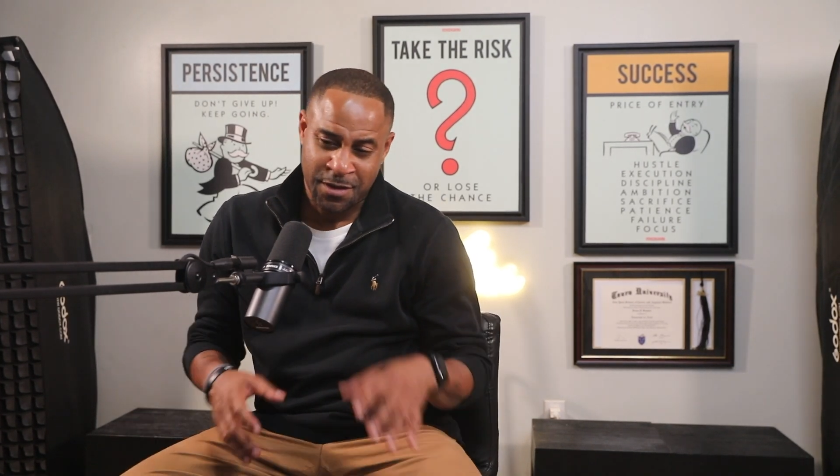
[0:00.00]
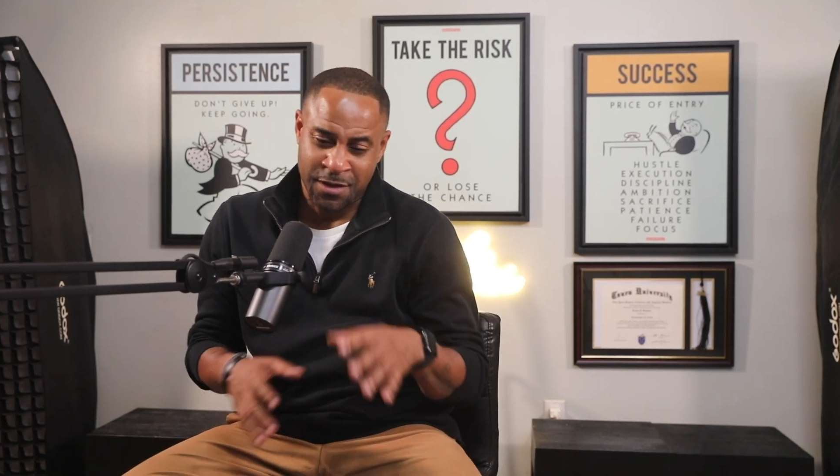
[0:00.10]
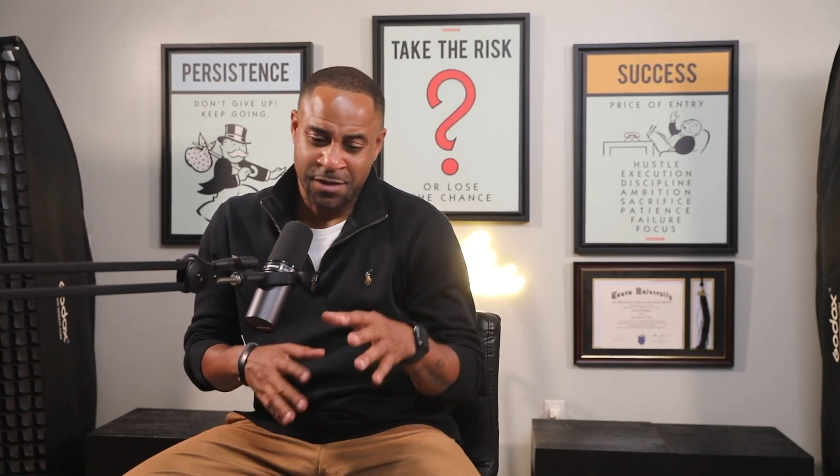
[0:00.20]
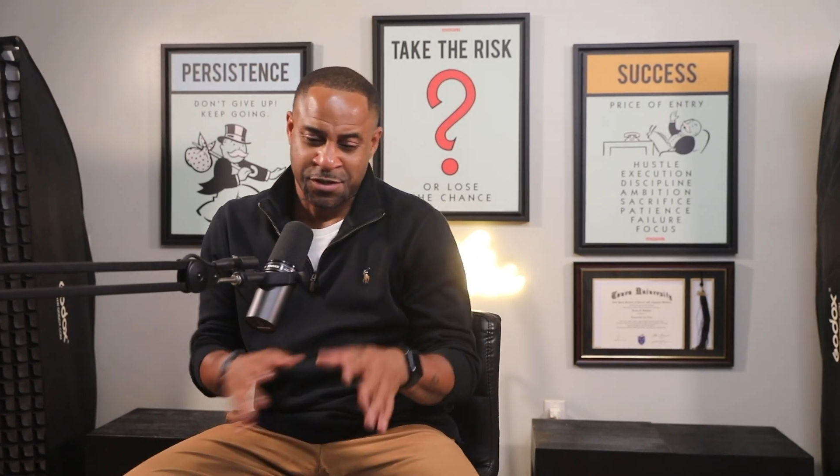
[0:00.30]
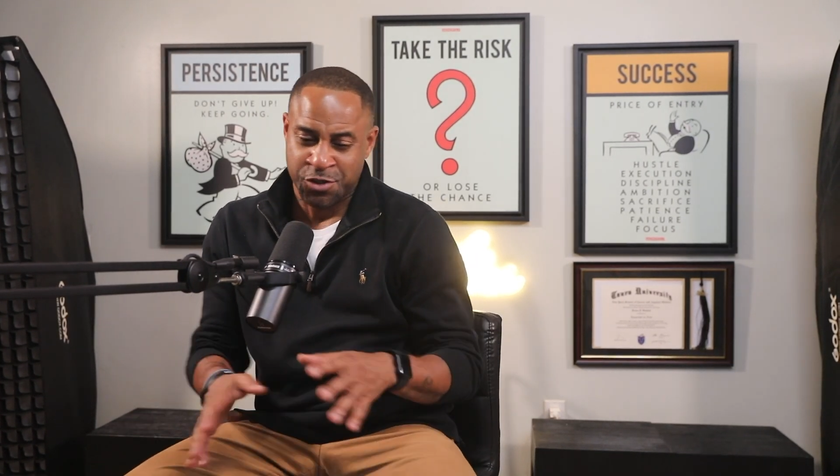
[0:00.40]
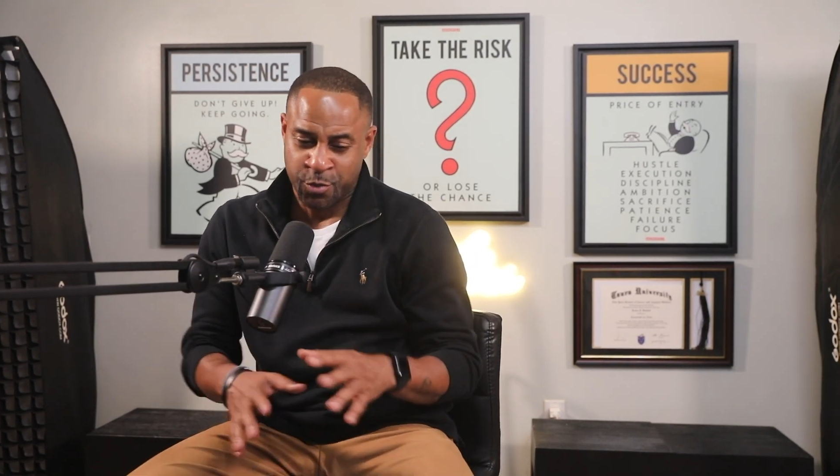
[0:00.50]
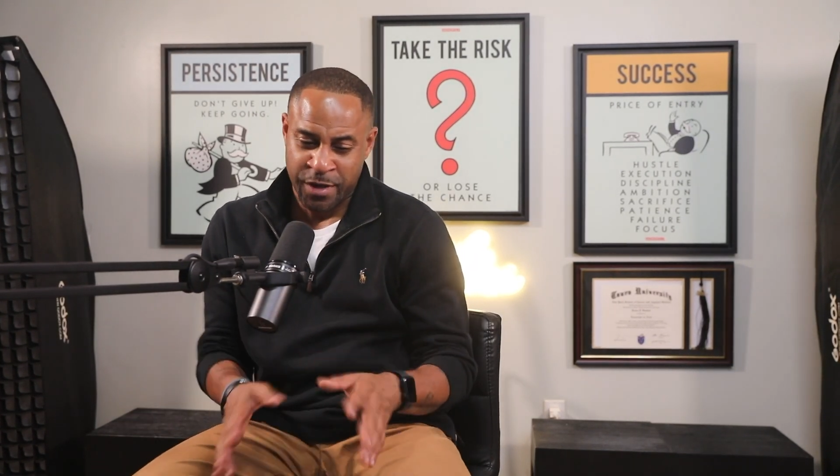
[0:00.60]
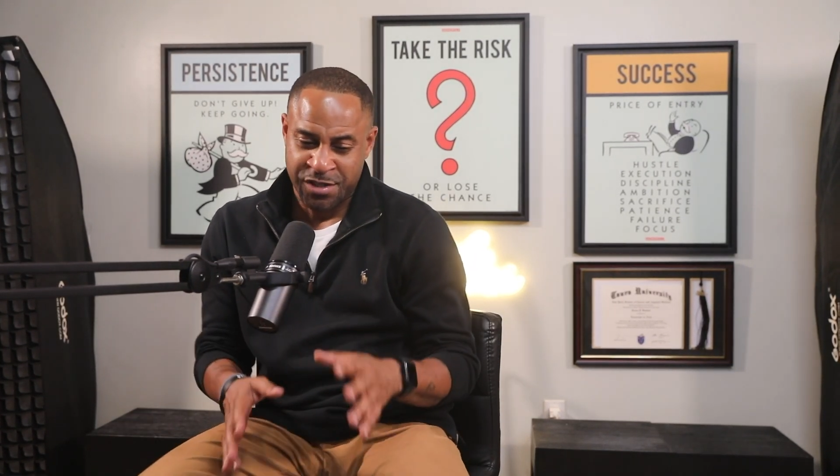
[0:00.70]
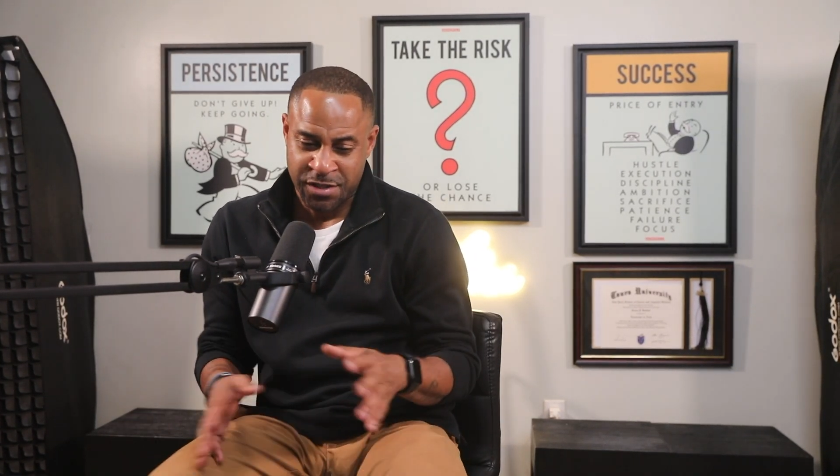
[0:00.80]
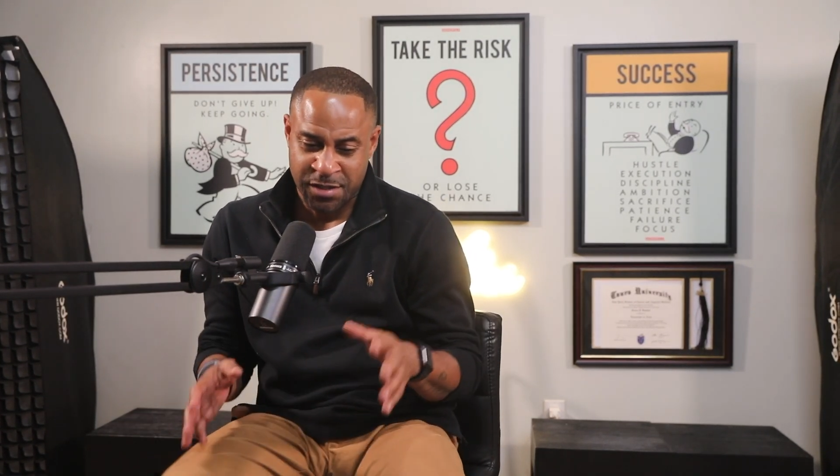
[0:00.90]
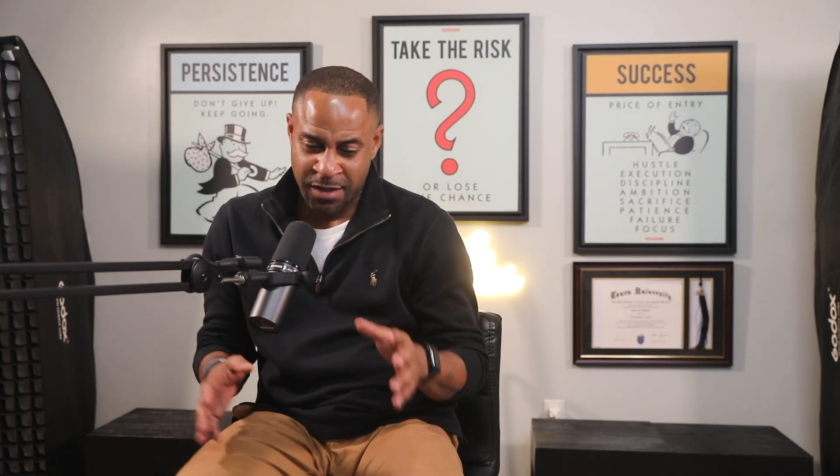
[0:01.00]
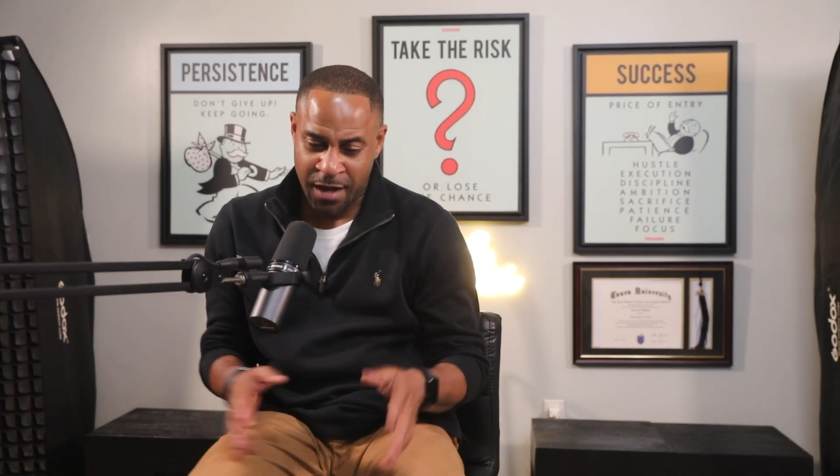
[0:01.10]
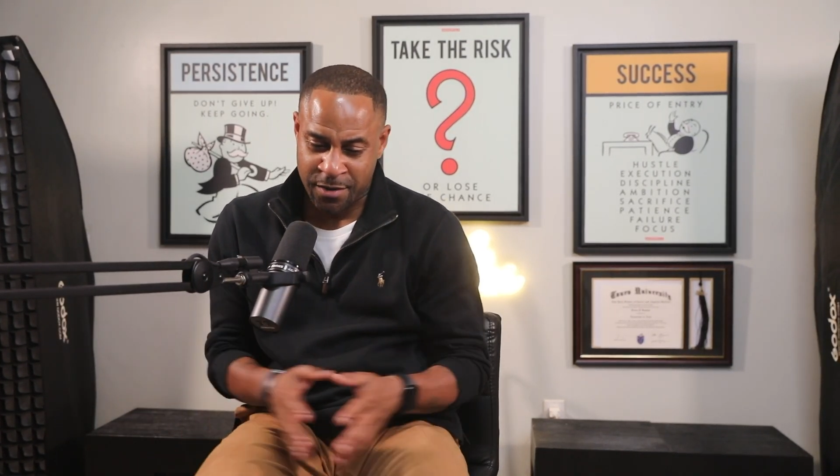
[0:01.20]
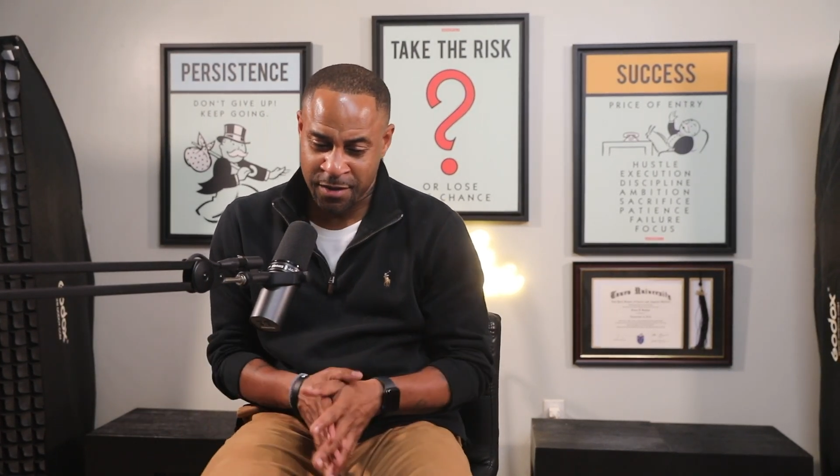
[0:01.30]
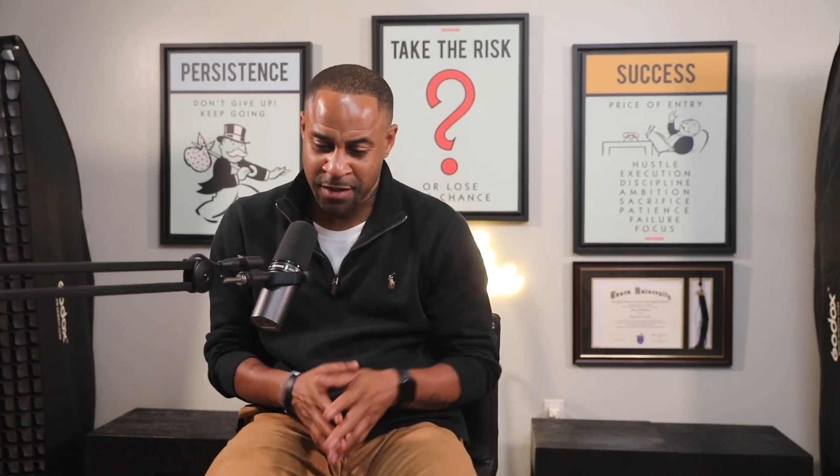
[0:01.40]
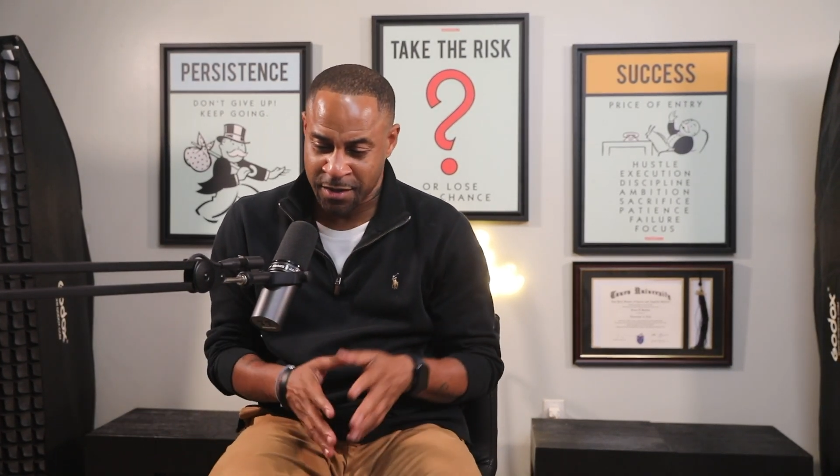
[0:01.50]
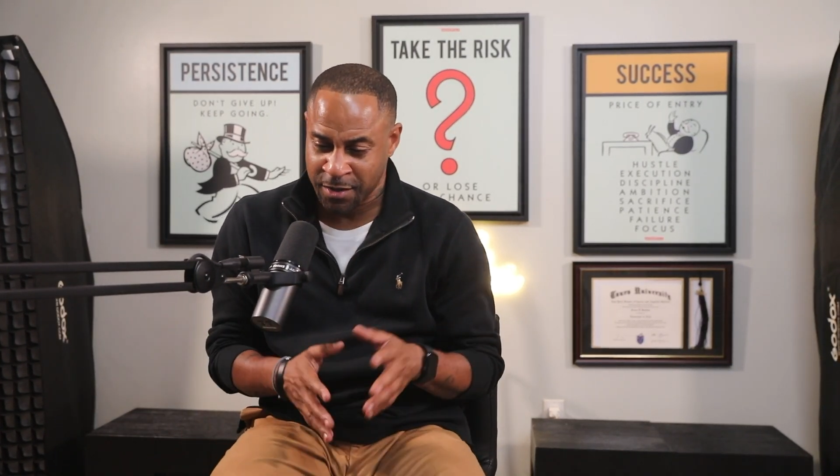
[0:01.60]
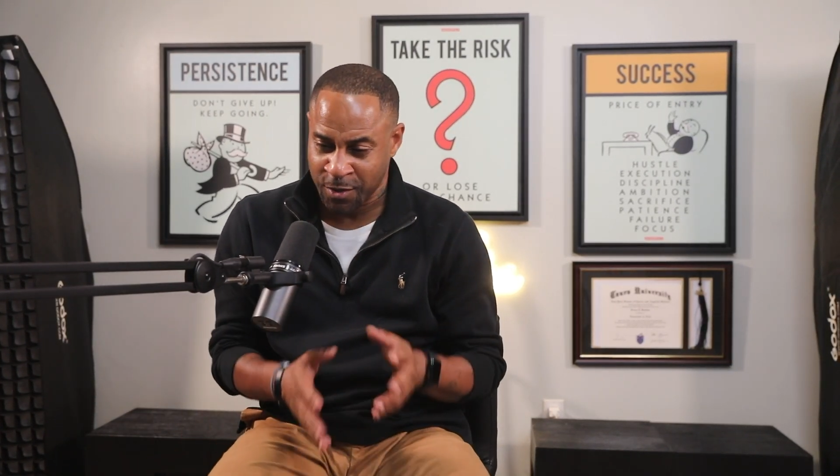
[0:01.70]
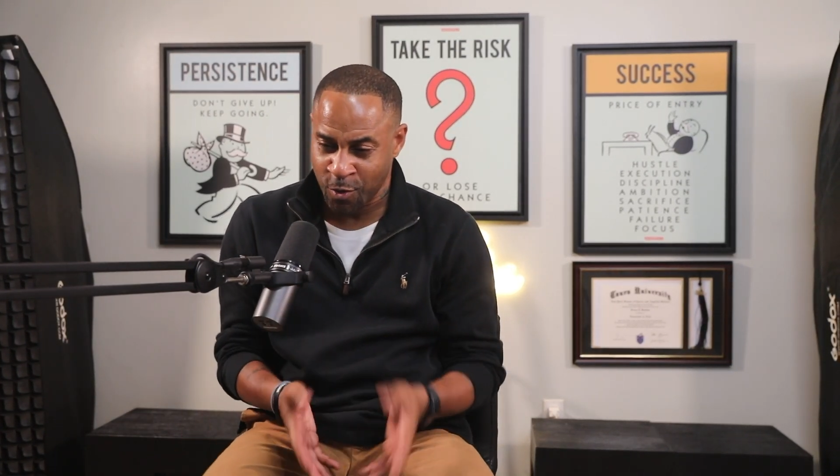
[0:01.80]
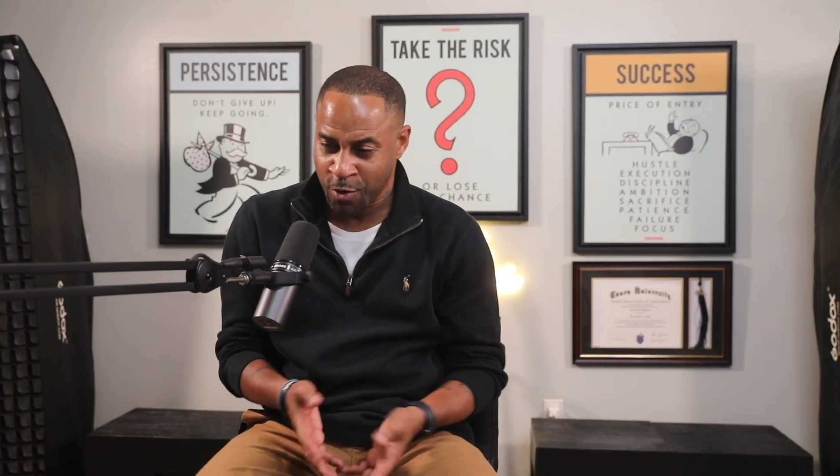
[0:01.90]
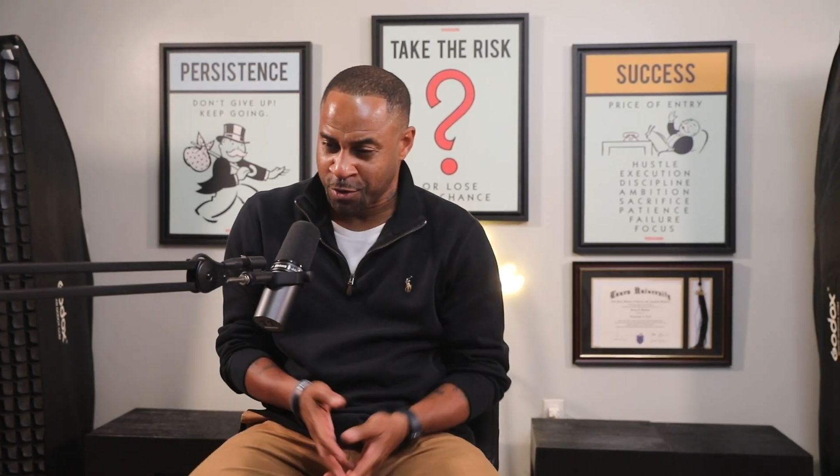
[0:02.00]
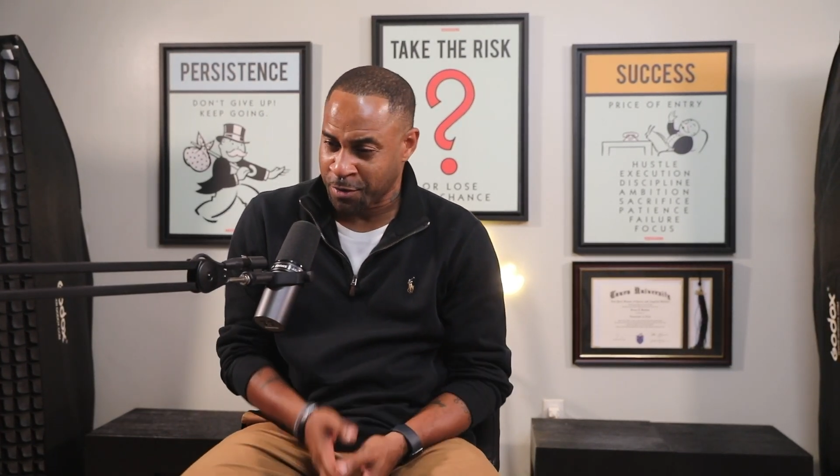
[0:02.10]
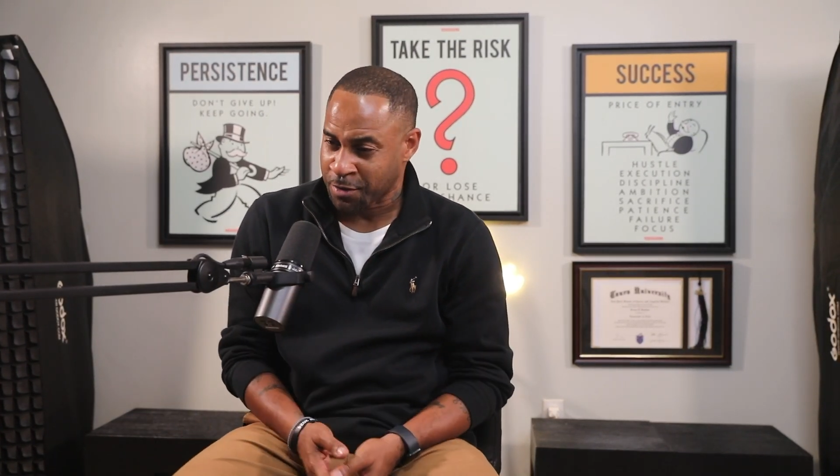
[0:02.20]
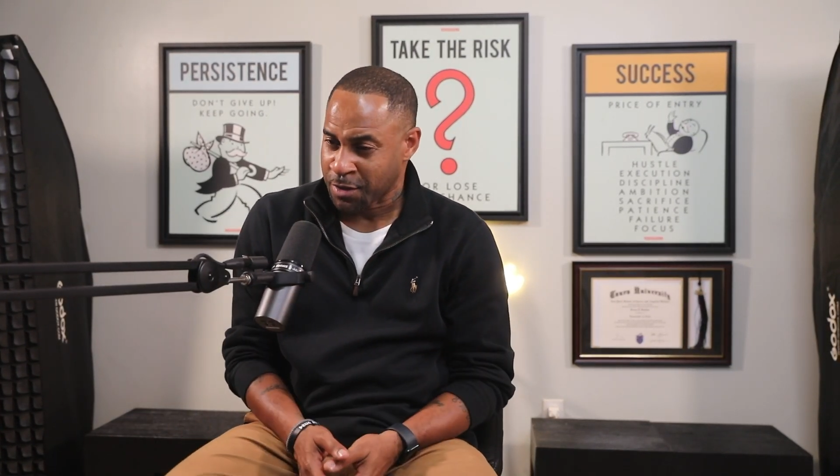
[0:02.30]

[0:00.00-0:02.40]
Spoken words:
situation together and get it in order